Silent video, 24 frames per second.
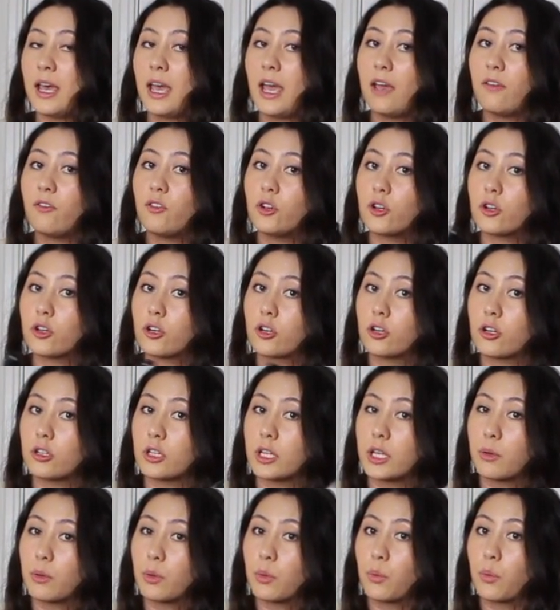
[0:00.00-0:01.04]
if you're
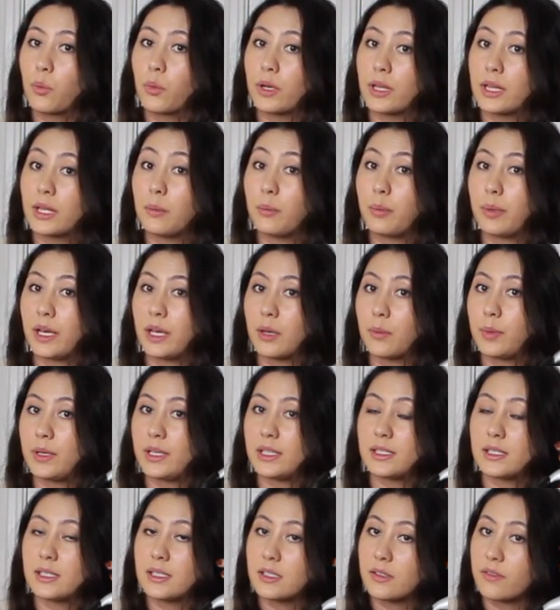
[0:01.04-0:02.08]
curling with really big
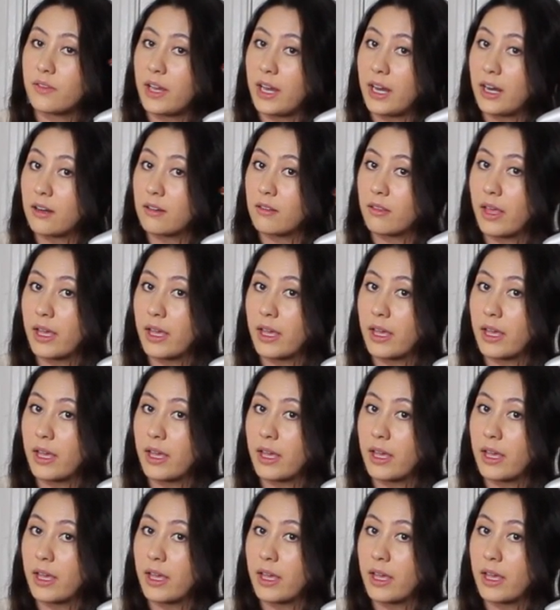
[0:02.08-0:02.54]
pieces of hair,